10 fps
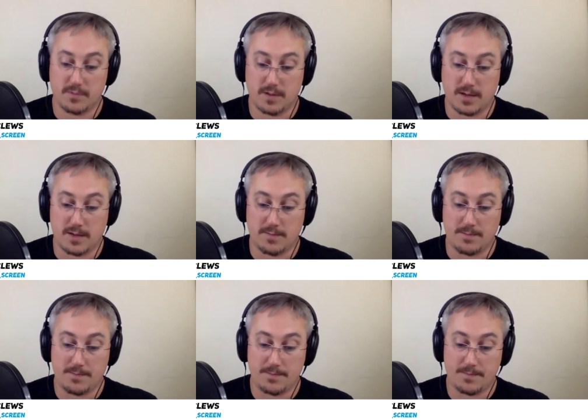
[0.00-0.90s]

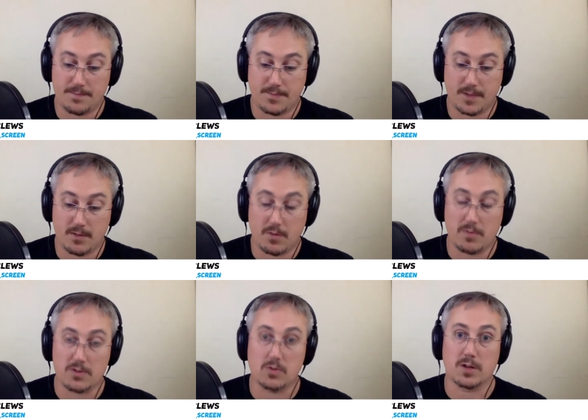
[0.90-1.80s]
when
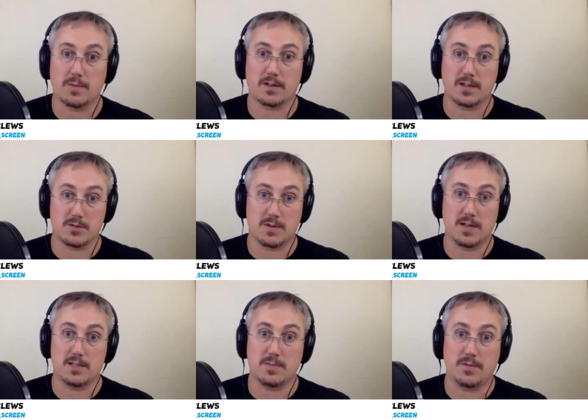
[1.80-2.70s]
we're talking about things, we
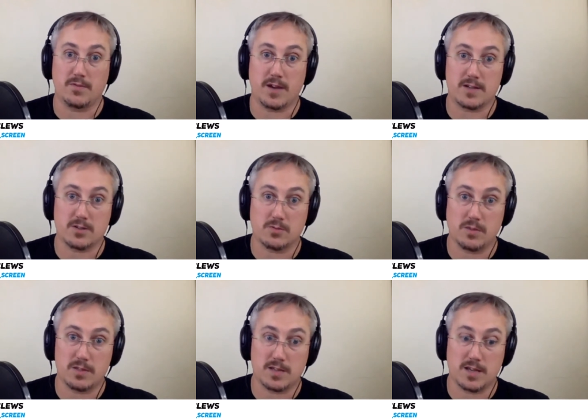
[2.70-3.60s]
need to be fair. So
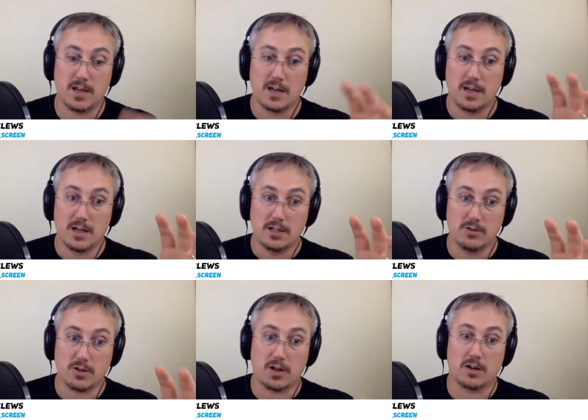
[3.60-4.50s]
we say,
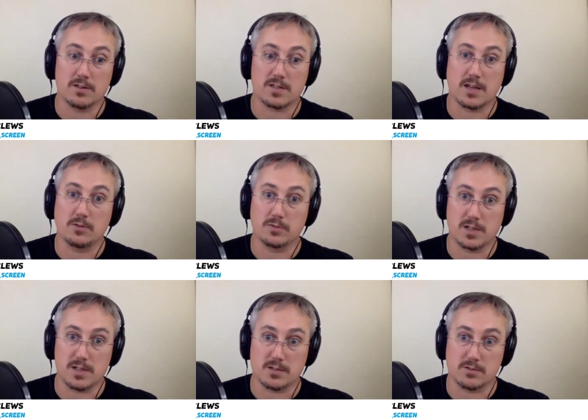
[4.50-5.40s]
you can't say all
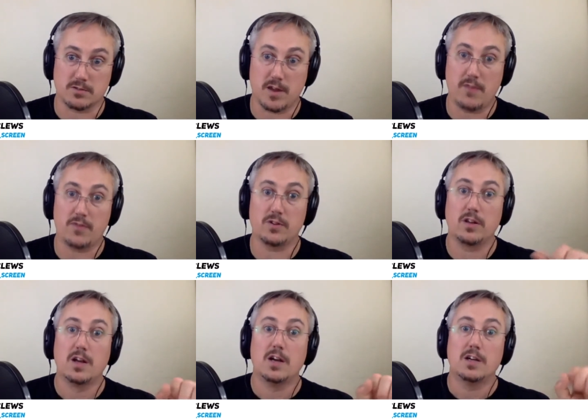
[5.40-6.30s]
diesels are
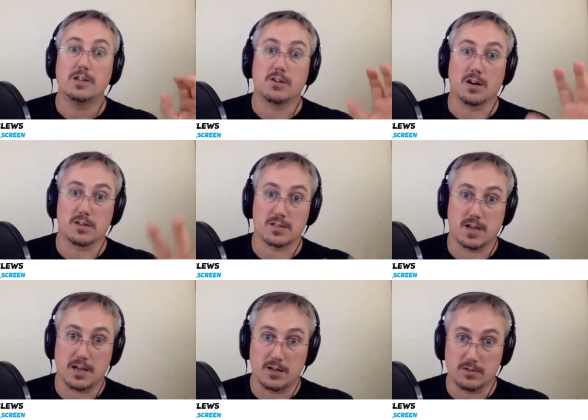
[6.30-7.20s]
evil. You can't
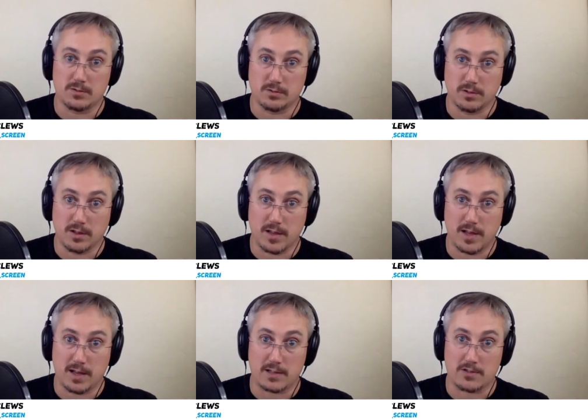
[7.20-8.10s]
say all
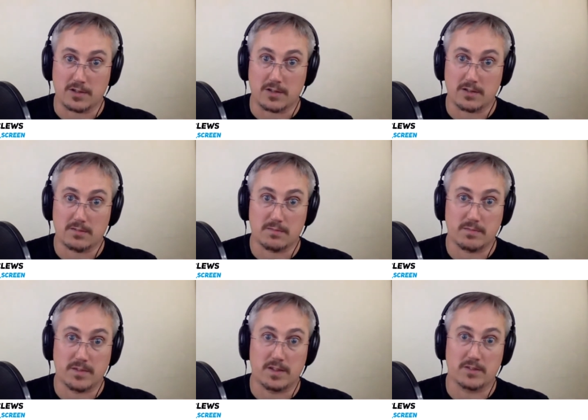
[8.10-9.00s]
electric
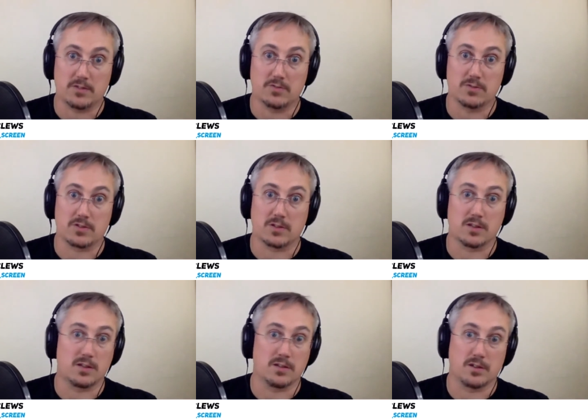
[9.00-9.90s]
vehicles
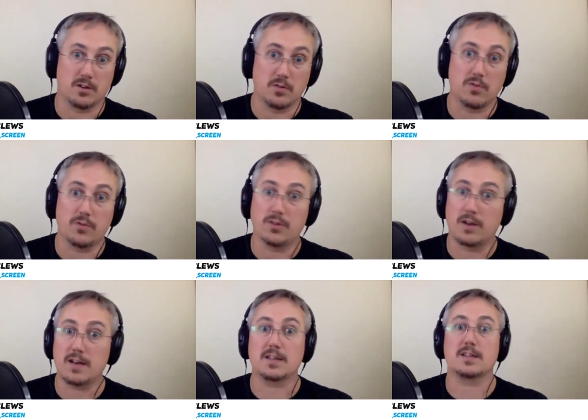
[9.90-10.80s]
are awful
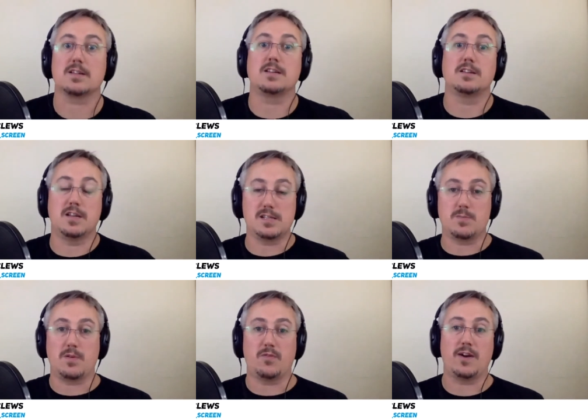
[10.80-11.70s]
or anything like that. You need to
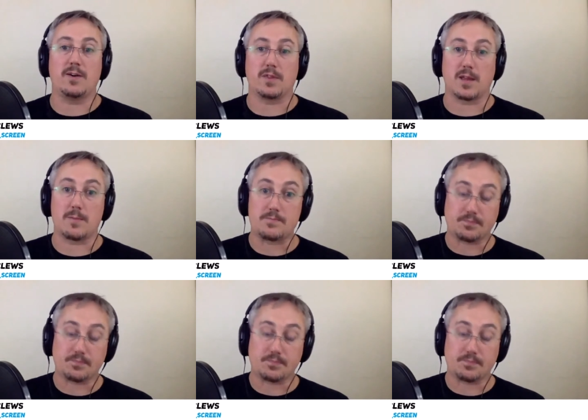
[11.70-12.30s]
be fair with it.